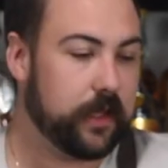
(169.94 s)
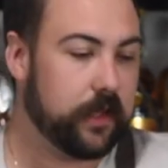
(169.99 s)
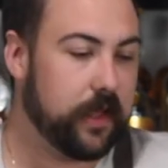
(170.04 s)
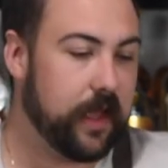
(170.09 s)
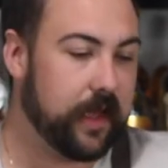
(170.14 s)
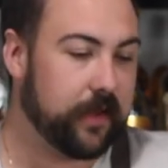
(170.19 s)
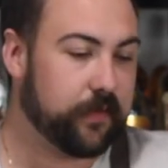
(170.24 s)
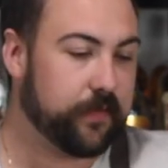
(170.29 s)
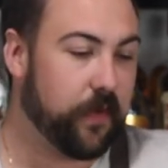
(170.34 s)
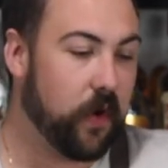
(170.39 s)

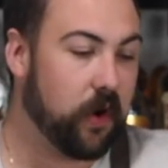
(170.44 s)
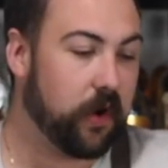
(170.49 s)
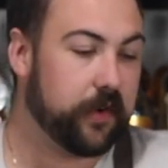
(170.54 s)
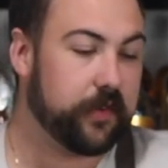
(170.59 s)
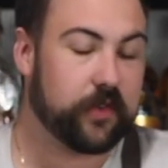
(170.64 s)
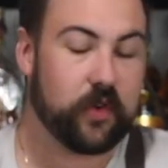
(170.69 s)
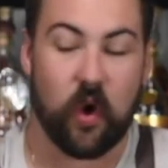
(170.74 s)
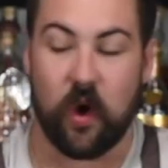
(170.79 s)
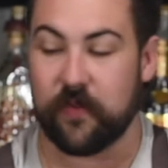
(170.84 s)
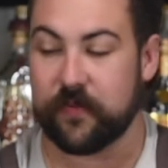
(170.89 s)
As far
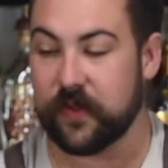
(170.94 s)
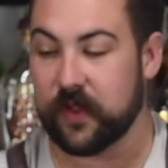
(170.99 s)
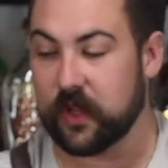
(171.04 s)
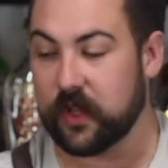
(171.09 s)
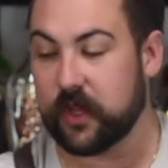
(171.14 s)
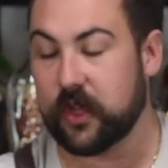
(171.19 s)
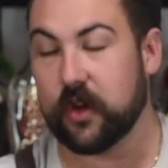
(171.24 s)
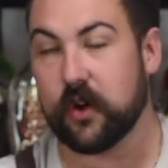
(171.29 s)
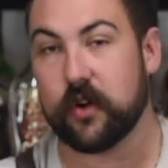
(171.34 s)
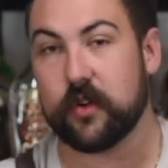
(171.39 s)
as coffee
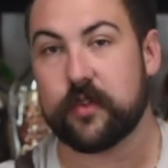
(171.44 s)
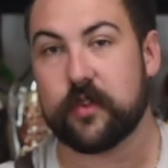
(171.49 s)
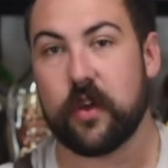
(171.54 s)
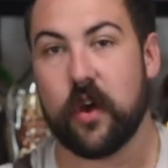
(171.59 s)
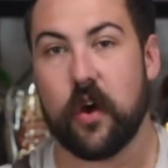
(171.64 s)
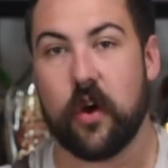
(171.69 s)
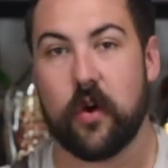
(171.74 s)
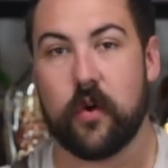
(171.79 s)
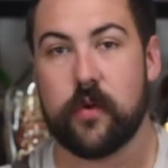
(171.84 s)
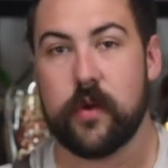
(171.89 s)
liqueurs
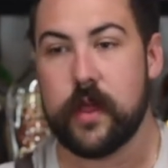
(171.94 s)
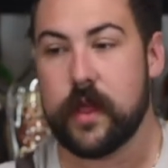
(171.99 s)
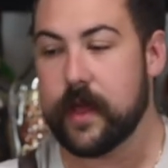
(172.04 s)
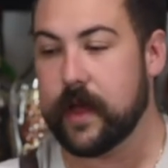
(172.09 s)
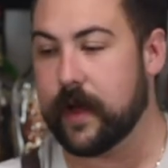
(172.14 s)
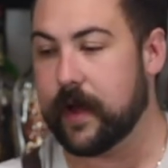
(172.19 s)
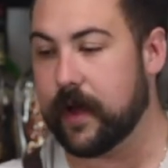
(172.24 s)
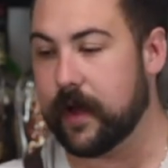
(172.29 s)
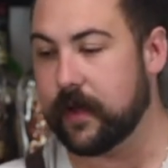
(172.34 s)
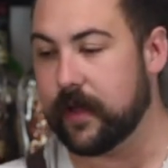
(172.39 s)
go,
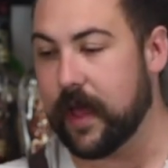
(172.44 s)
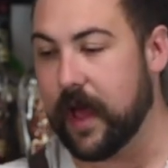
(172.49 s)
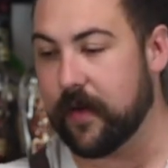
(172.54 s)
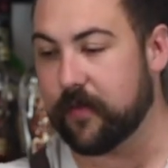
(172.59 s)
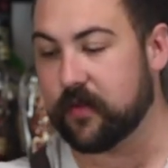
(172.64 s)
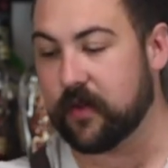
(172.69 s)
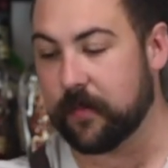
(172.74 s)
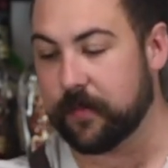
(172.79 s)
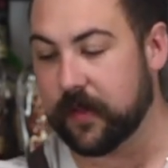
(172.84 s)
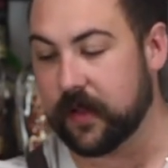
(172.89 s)
you
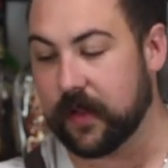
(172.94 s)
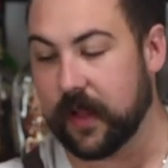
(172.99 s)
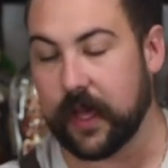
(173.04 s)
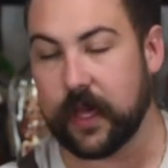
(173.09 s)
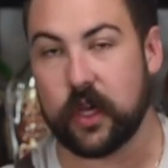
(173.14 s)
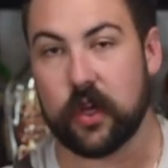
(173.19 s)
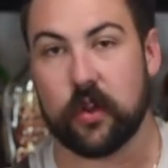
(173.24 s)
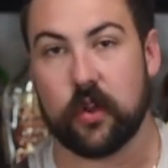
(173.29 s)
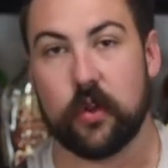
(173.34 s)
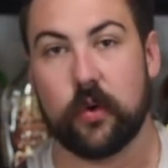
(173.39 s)
have something
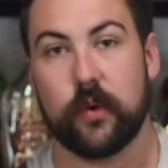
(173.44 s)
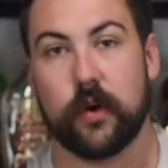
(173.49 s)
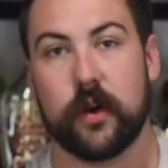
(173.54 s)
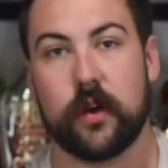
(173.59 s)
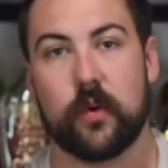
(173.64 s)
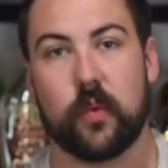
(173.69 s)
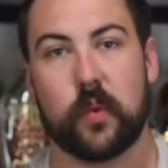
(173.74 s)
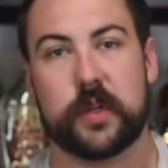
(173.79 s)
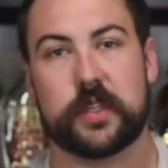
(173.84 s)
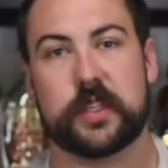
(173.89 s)
like
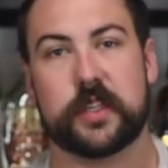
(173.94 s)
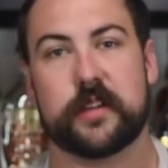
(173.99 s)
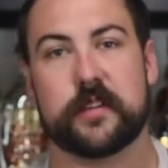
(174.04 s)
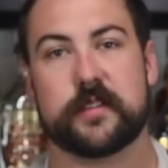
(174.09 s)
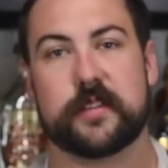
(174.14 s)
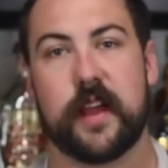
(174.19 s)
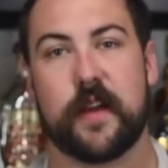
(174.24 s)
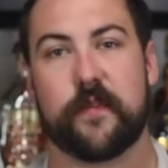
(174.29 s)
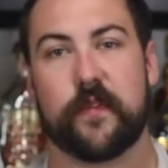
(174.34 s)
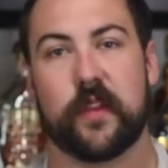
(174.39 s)
Kahlua, which
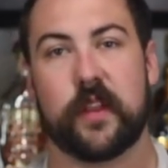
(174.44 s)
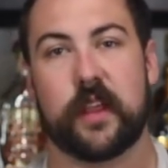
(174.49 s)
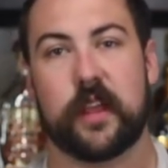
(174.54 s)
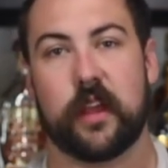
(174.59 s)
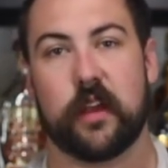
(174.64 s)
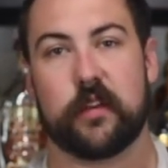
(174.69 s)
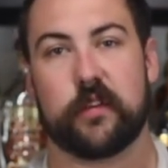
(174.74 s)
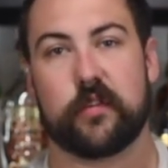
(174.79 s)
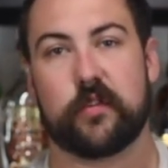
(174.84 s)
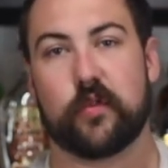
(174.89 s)
is definitely
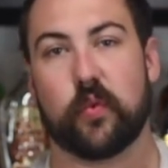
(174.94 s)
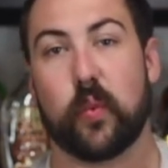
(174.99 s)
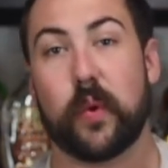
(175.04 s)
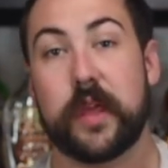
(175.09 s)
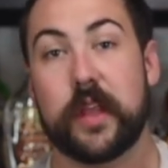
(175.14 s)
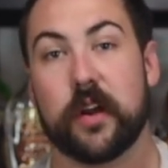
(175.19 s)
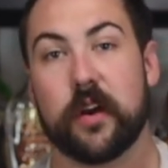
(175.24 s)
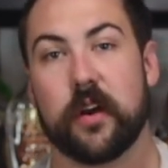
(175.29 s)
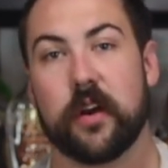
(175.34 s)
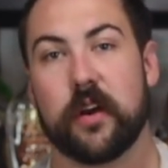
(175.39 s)
a
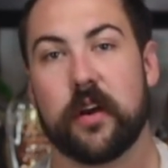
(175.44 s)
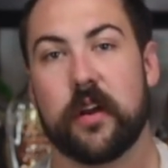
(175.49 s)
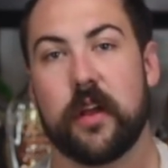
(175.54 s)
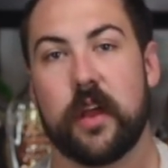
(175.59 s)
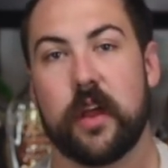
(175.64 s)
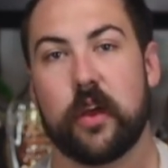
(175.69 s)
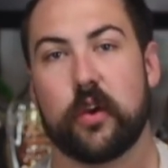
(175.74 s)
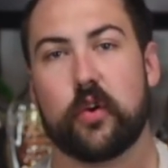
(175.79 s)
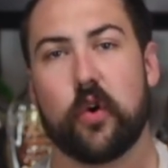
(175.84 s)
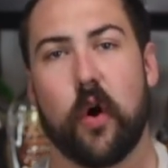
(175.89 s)
sweeter
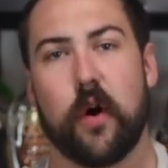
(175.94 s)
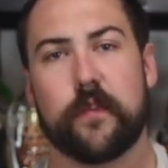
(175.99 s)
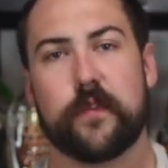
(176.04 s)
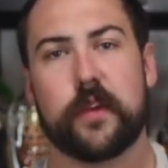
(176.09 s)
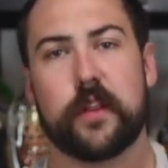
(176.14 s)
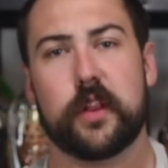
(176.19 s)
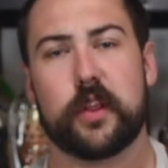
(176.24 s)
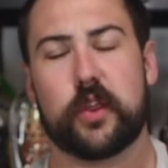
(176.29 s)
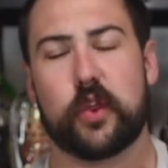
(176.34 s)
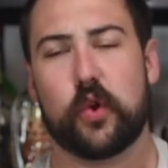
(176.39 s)

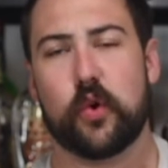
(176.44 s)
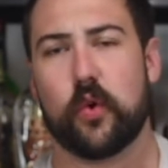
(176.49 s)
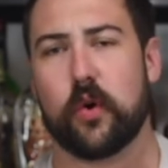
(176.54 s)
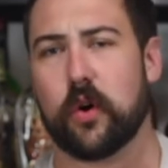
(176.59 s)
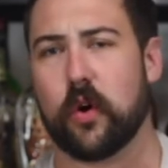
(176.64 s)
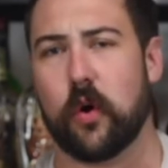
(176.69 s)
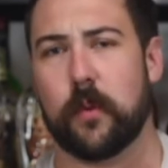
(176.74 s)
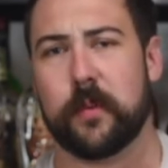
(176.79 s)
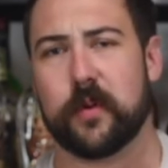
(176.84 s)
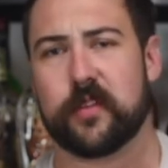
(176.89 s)
coffee
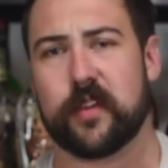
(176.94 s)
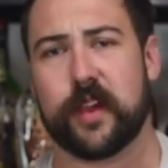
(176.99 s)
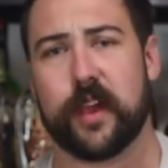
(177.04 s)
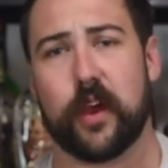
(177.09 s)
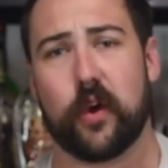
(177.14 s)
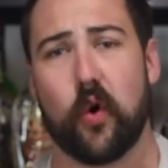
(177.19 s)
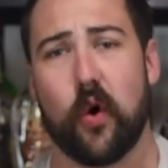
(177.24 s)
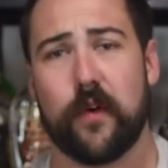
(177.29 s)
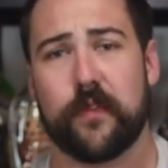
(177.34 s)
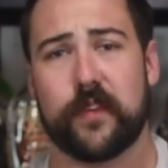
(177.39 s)
liqueur, almost like a
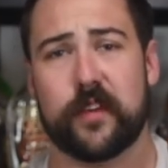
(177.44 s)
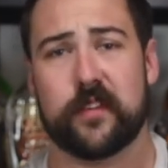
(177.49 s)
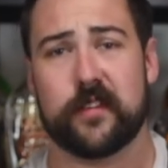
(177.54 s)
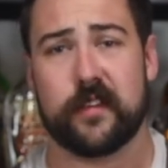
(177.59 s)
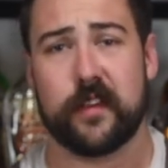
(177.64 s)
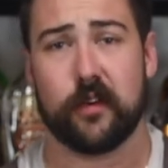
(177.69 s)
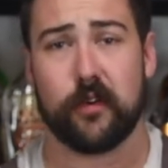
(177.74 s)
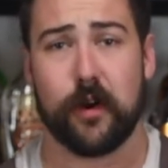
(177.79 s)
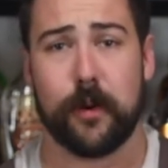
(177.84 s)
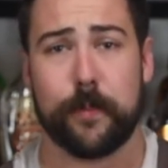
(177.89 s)
coffee
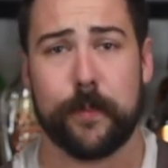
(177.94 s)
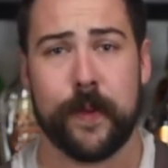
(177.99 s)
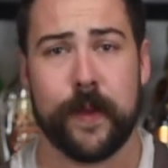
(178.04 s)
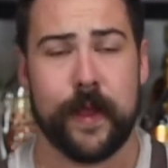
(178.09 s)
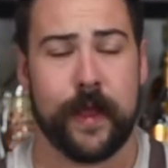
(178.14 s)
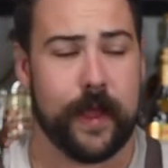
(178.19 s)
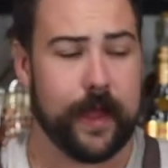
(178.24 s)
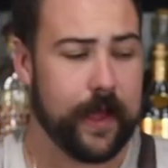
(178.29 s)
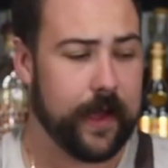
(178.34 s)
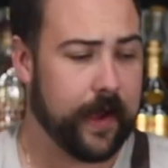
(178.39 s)
syrup.
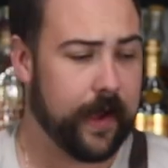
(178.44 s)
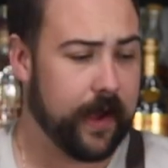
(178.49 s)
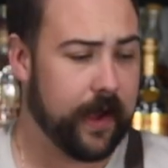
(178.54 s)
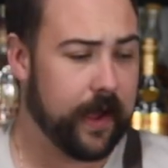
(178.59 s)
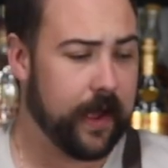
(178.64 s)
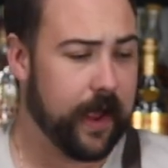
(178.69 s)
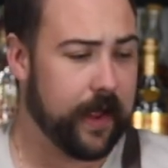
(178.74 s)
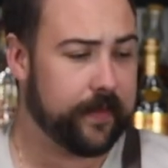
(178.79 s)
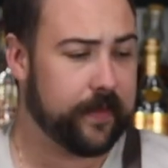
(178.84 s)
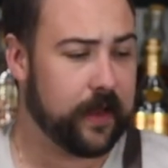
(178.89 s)

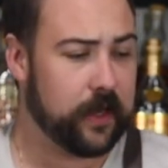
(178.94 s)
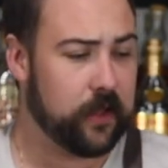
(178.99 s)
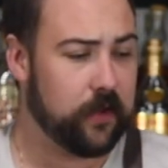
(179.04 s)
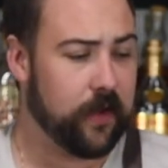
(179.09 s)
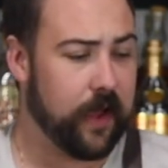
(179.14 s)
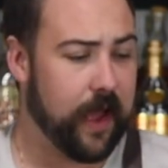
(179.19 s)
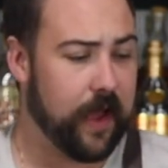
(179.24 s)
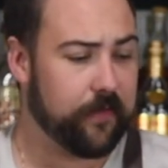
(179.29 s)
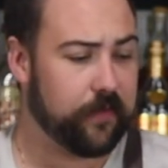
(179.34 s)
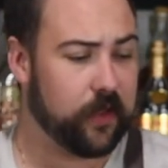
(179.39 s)
And then you
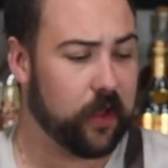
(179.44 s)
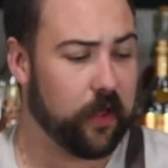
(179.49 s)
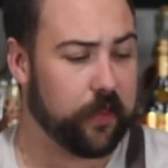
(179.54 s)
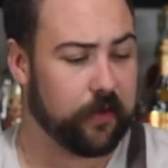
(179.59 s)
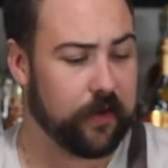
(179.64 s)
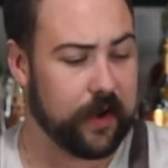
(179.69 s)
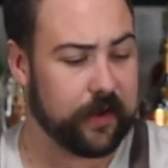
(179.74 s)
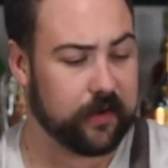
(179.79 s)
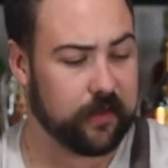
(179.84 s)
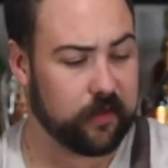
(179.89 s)
have the
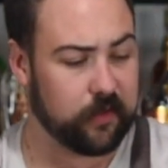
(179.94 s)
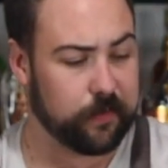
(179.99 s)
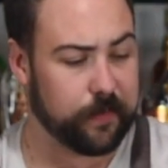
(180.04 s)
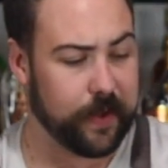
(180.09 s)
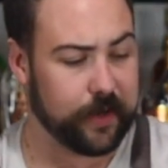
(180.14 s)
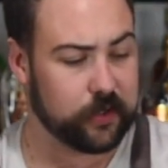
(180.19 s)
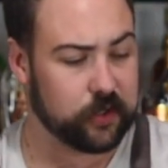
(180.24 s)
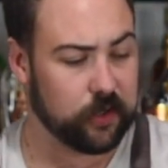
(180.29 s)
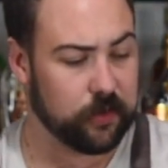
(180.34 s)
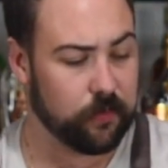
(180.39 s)
other end of the
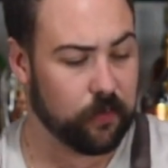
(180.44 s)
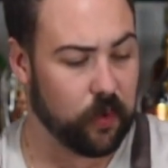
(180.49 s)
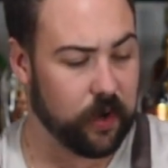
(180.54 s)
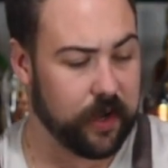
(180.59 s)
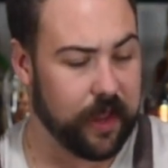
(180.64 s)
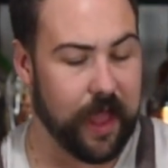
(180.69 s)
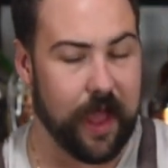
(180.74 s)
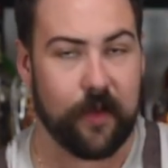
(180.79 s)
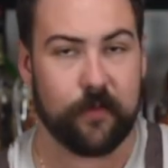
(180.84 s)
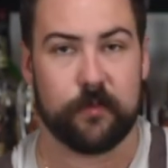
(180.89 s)
spectrum where
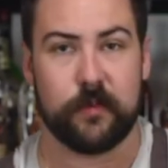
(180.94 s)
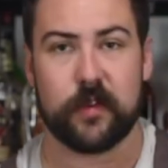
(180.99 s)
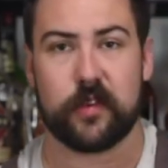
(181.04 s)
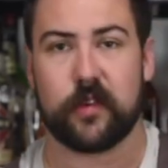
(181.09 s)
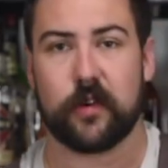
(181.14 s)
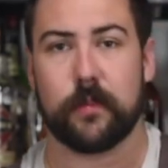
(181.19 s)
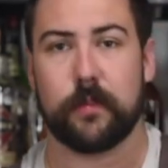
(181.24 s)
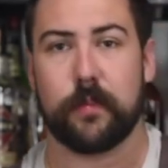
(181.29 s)
you have Mr.